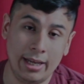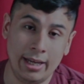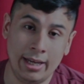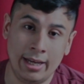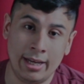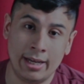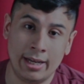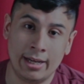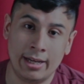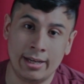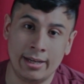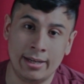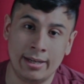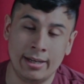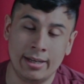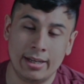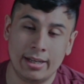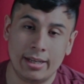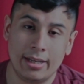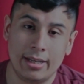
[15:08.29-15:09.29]

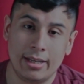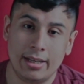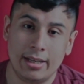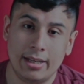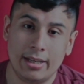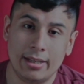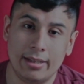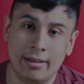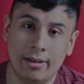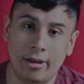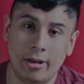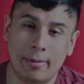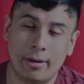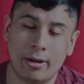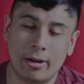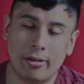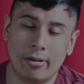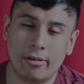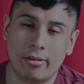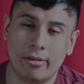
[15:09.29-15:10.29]
And the other
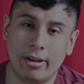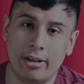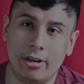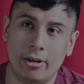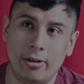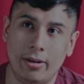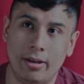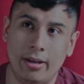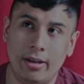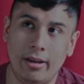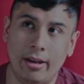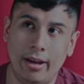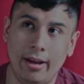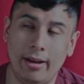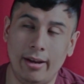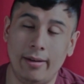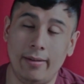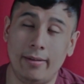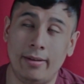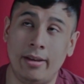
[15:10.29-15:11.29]
McCullen's like, you know,
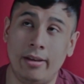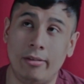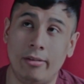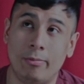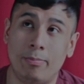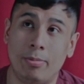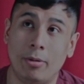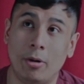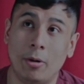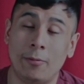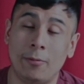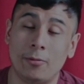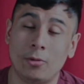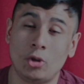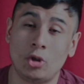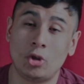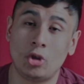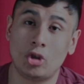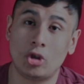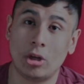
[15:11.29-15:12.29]
he's
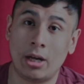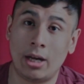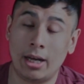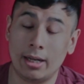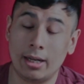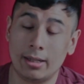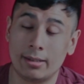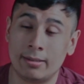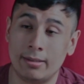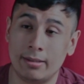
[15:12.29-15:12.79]
both shocked.